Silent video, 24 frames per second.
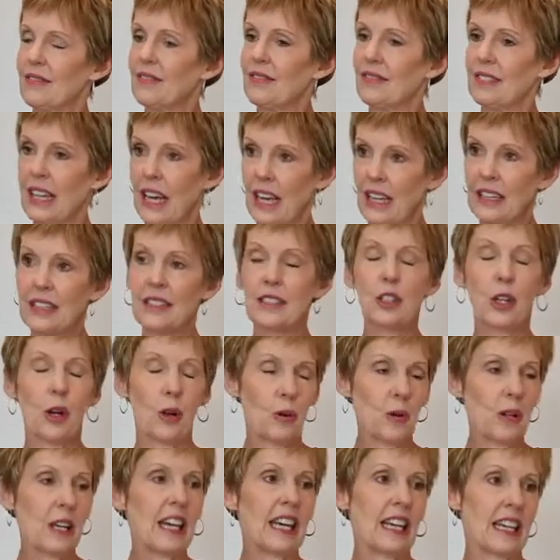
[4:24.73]
That is
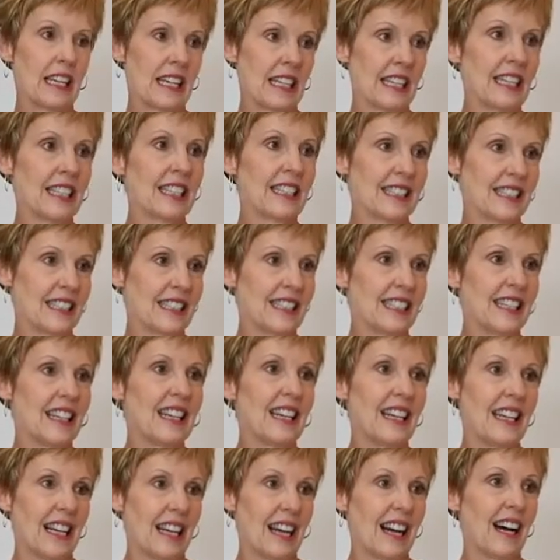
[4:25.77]
okay.
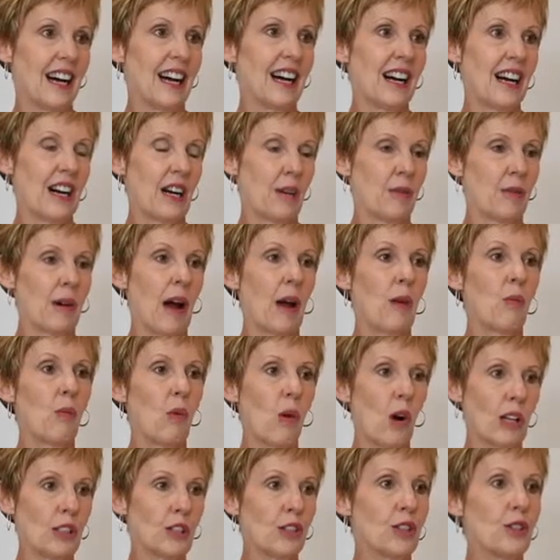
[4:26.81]
I
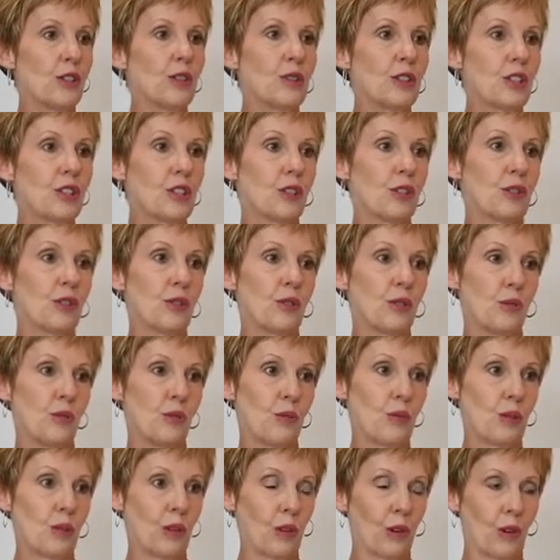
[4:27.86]
want you to
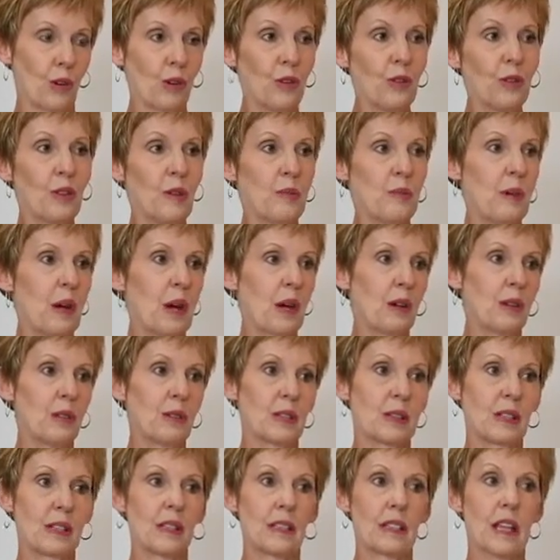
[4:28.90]
learn the
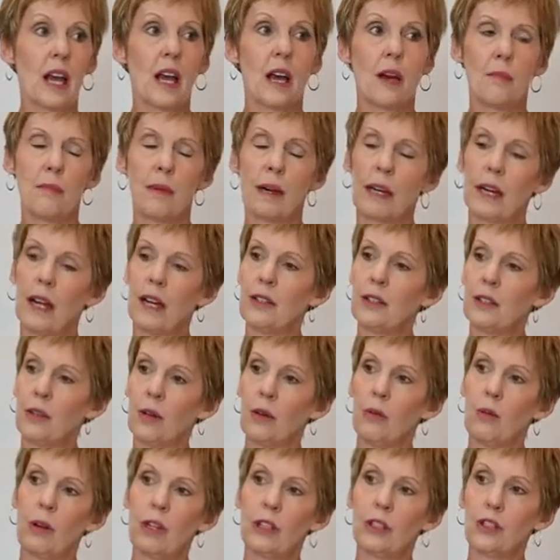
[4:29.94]
poses, but I
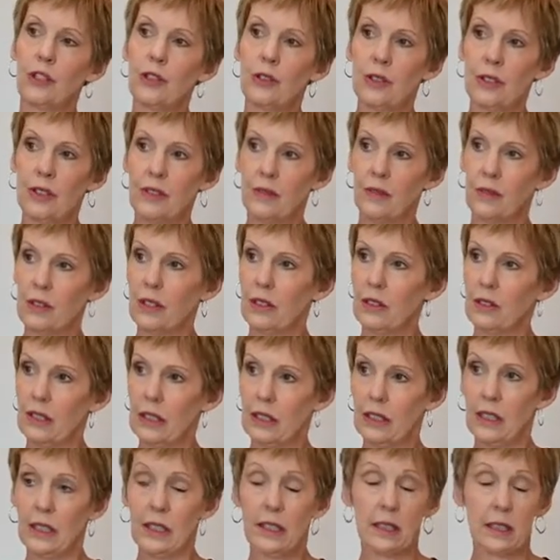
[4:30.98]
don't want you to feel
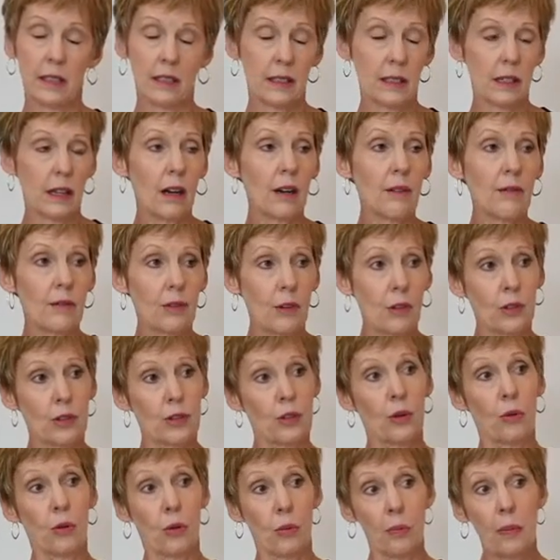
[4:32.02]
any discomfort
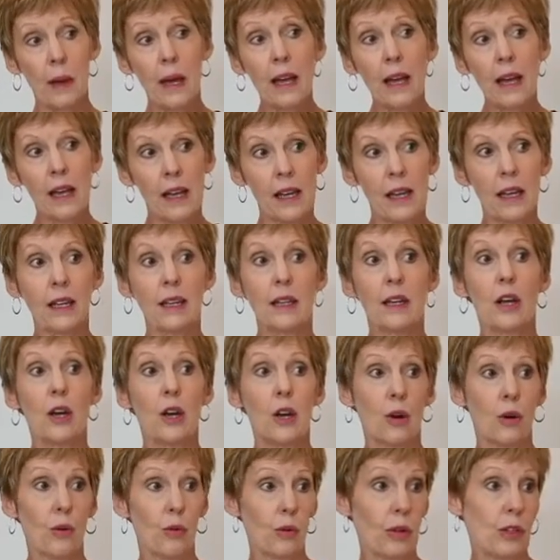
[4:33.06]
or pain
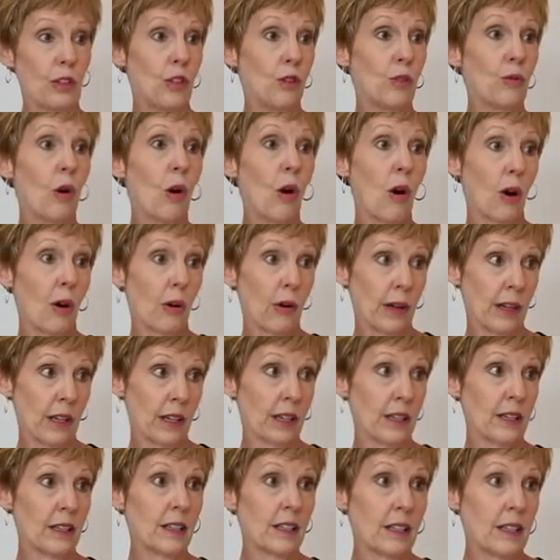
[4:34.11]
when you are
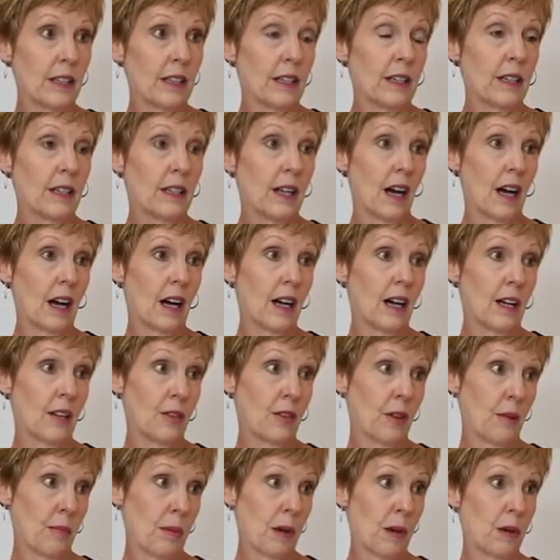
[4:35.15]
in
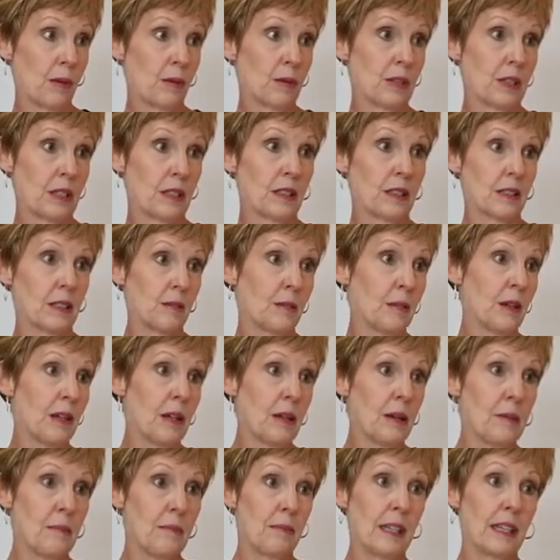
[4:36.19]
the poses,
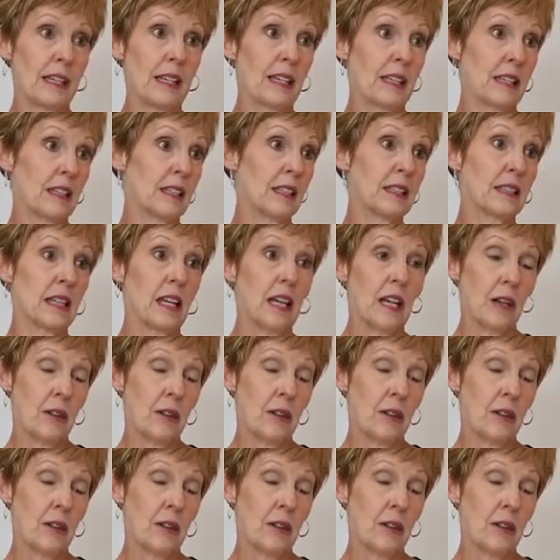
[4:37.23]
because